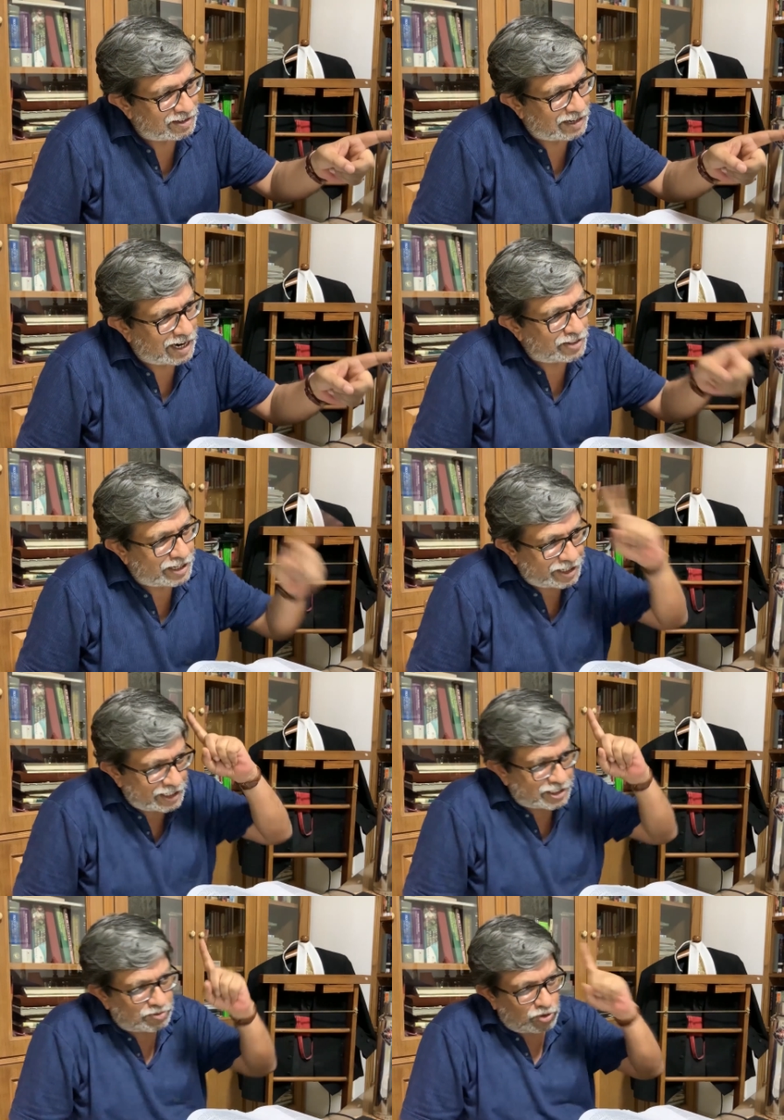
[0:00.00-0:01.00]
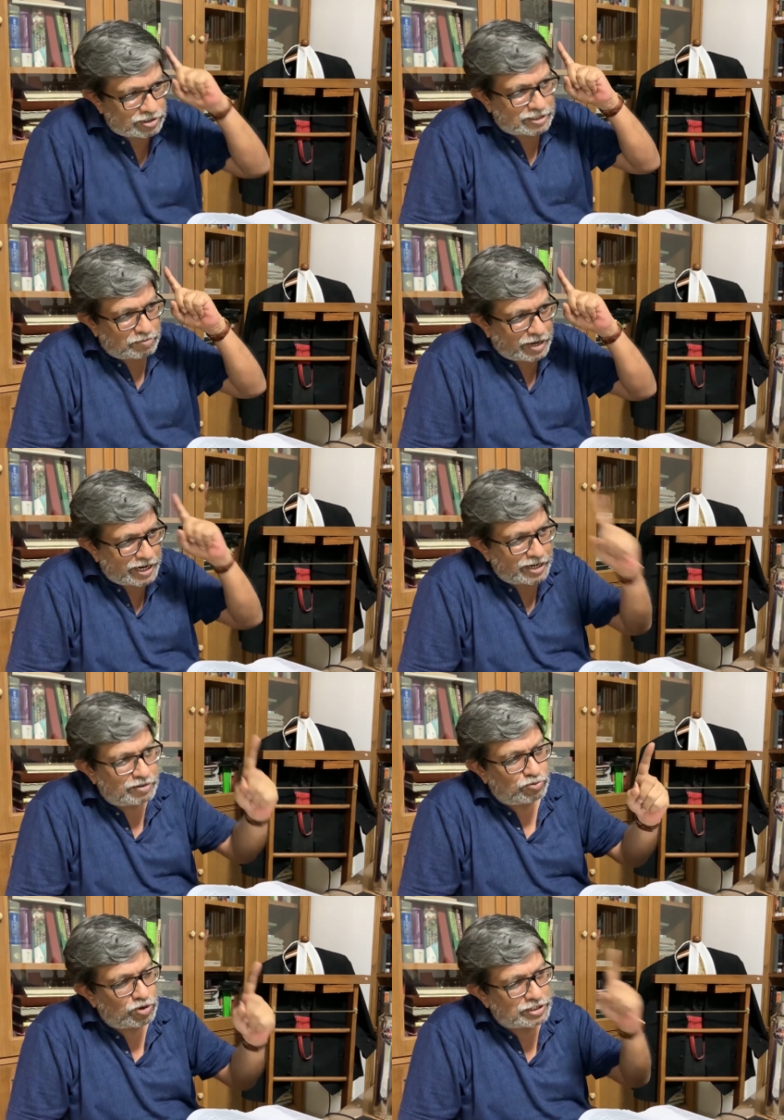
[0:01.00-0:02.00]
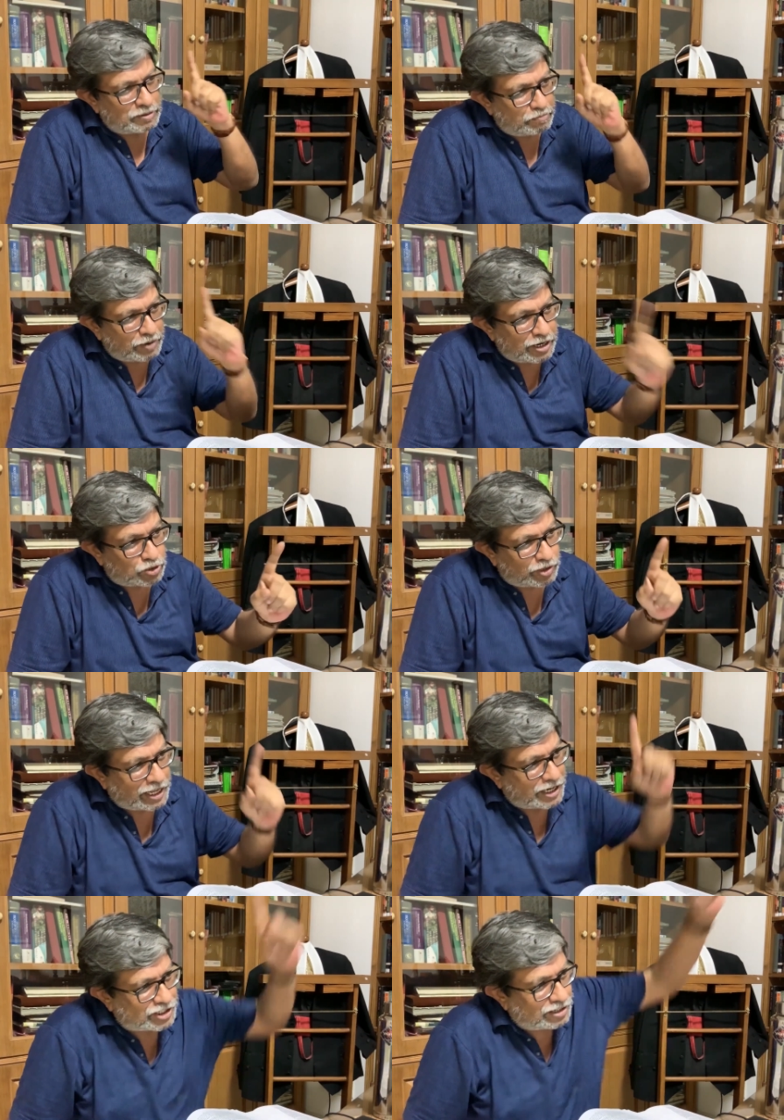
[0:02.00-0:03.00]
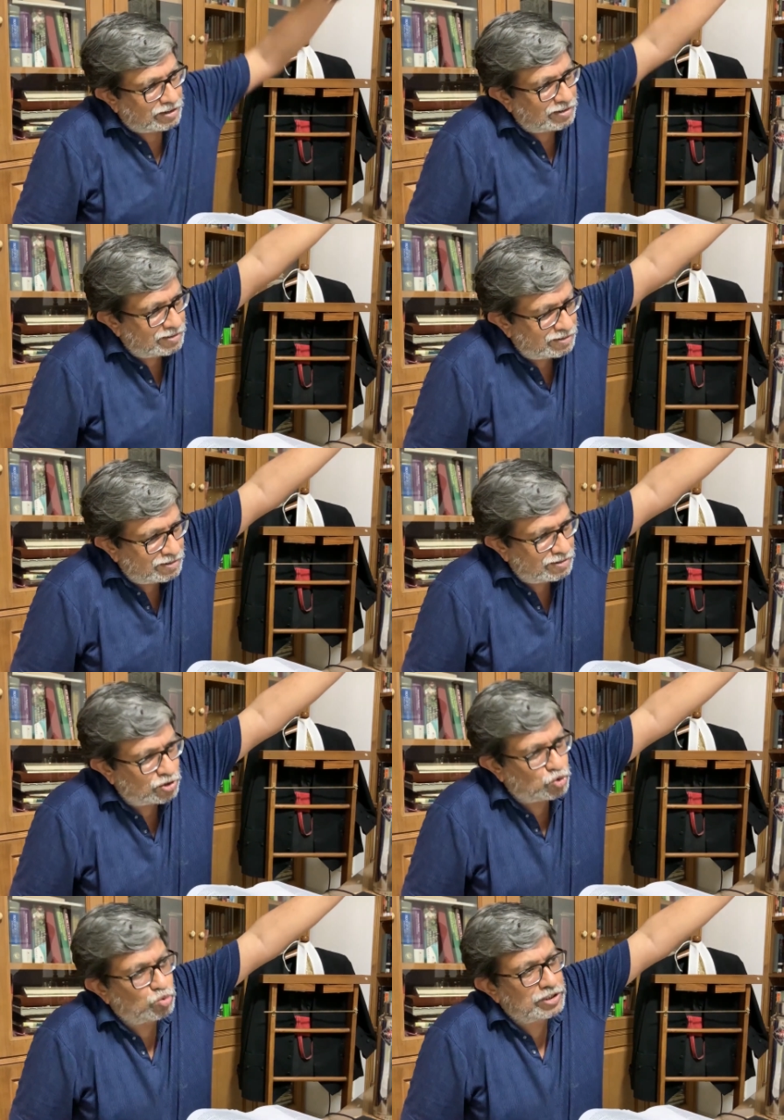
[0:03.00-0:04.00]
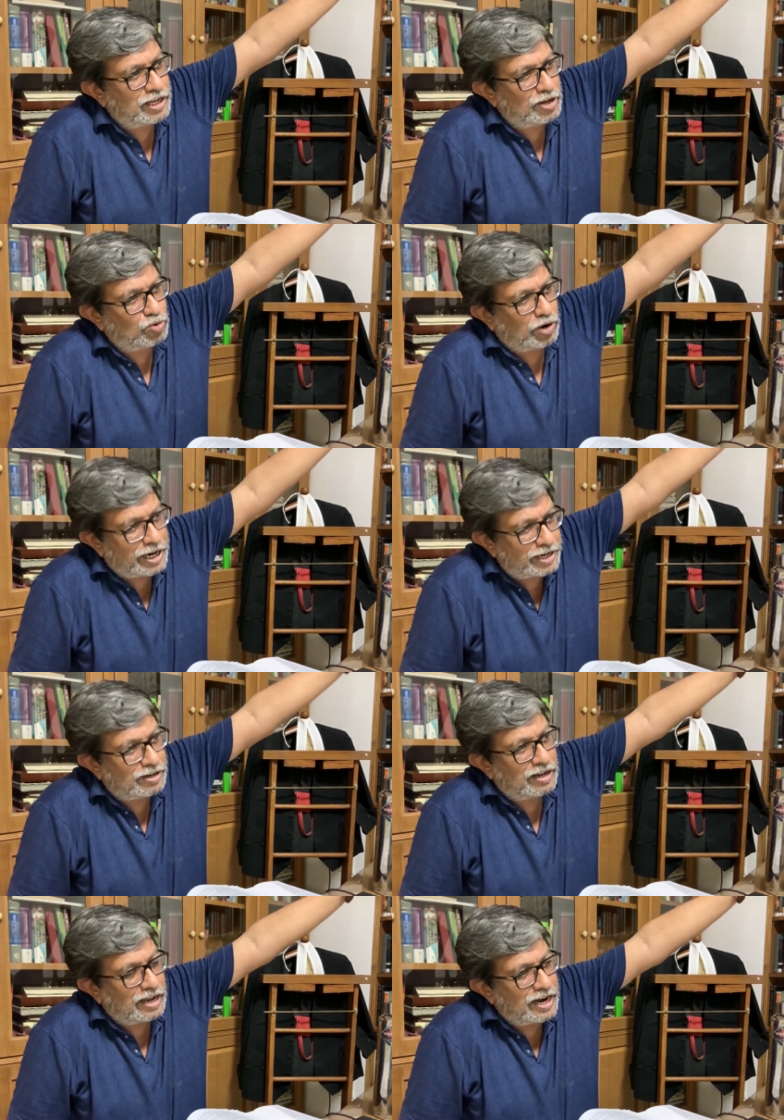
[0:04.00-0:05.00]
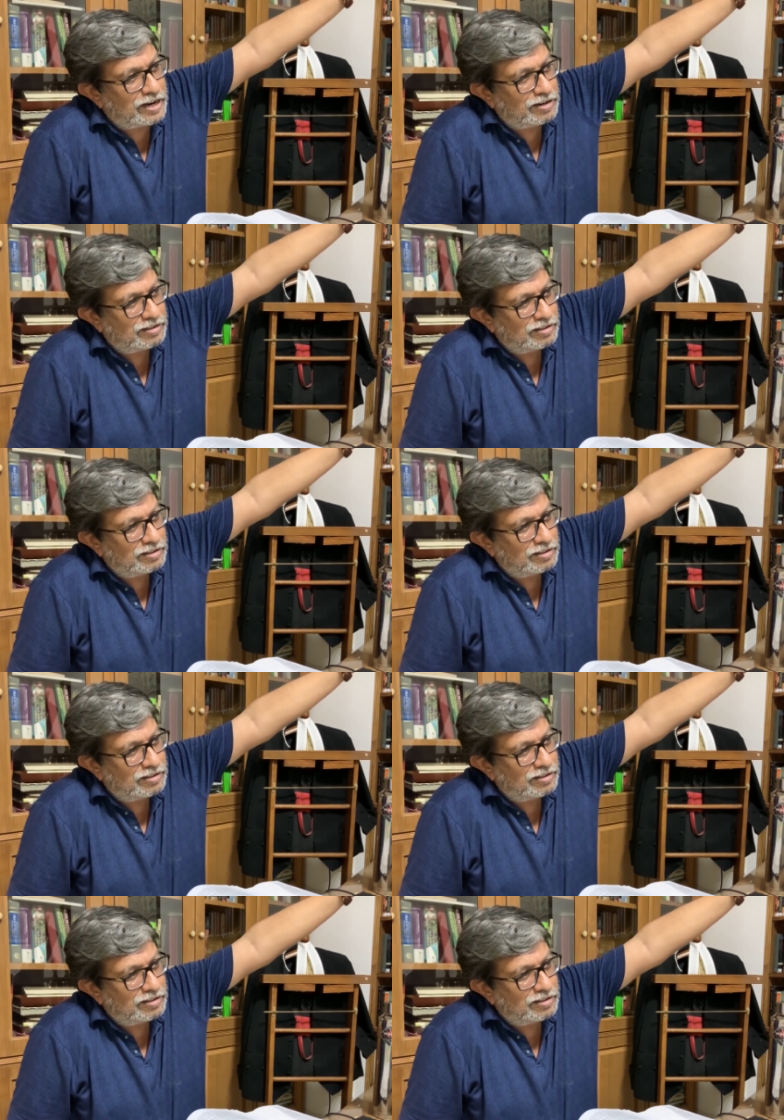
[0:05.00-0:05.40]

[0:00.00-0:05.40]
And the intention was that the mind was impelled to an action to shoot the arrow right at